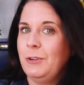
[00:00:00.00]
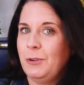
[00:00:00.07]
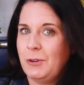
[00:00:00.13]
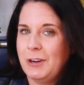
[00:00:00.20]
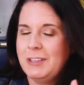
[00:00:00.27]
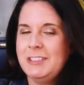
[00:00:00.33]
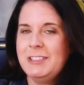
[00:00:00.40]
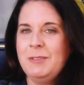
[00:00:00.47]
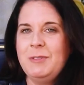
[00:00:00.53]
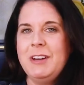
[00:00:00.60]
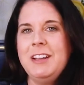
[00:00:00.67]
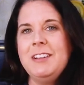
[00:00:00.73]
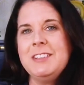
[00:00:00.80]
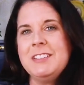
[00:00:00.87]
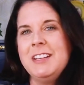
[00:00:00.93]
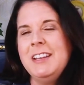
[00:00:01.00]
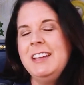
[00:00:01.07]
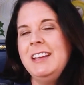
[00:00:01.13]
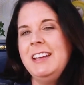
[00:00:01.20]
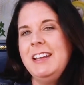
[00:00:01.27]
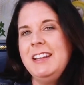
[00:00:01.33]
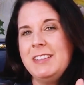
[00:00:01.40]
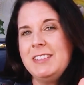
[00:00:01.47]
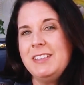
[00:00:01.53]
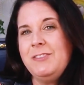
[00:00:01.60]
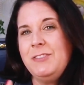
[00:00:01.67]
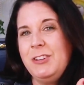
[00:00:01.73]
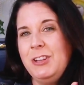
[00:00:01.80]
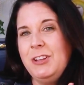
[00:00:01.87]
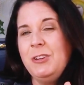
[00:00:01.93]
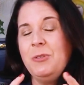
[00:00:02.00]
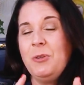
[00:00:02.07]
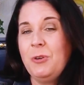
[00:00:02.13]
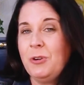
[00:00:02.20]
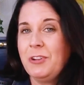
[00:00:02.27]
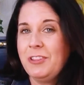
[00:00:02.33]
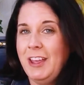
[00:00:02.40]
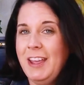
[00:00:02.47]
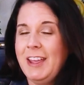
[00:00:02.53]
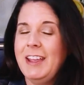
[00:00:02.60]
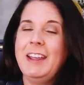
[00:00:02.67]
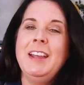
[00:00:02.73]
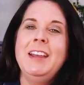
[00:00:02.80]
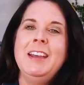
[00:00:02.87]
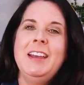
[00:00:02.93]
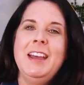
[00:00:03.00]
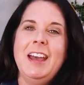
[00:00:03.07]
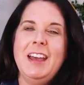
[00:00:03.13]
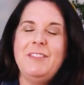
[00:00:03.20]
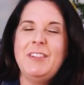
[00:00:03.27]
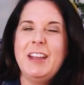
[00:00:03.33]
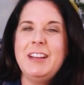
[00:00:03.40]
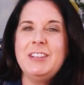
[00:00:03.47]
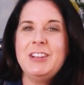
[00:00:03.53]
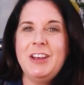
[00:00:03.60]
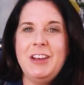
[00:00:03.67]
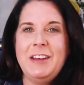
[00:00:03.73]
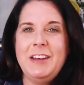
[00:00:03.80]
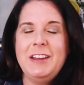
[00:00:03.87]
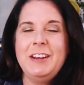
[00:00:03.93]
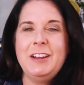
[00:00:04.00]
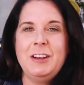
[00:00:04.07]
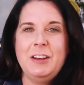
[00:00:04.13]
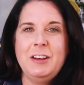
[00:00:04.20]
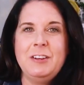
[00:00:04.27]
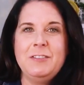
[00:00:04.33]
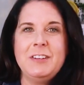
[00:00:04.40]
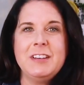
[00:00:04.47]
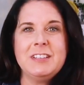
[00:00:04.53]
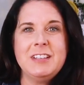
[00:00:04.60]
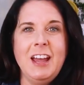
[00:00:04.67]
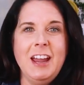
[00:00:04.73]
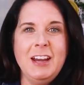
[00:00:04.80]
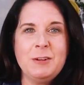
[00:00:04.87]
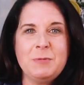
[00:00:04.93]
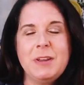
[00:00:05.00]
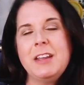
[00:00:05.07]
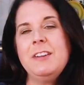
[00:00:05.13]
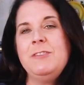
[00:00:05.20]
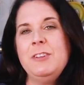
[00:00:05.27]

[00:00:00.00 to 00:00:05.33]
or in someone else is if you or they have a ton of entitlement,